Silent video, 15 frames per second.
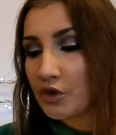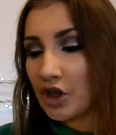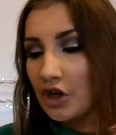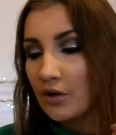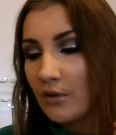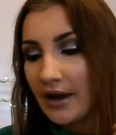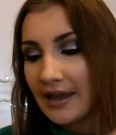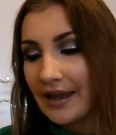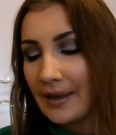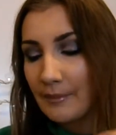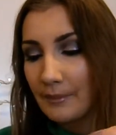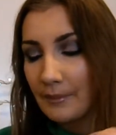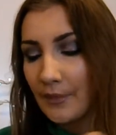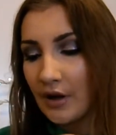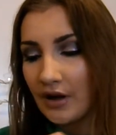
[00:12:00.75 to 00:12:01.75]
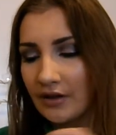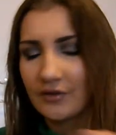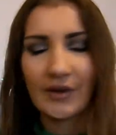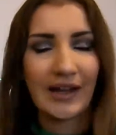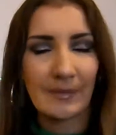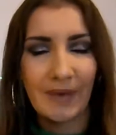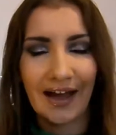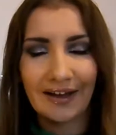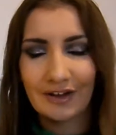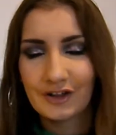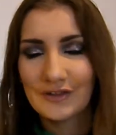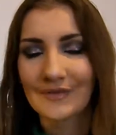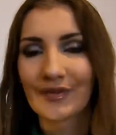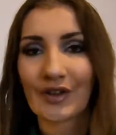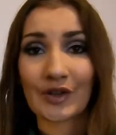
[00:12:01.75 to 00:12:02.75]
2 I hit pan
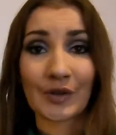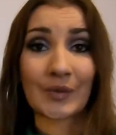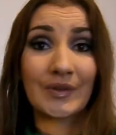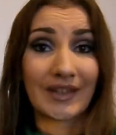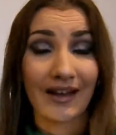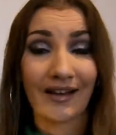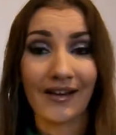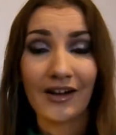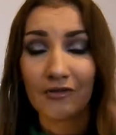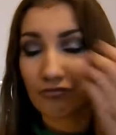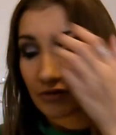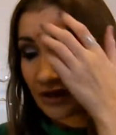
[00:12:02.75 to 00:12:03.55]
on, use up,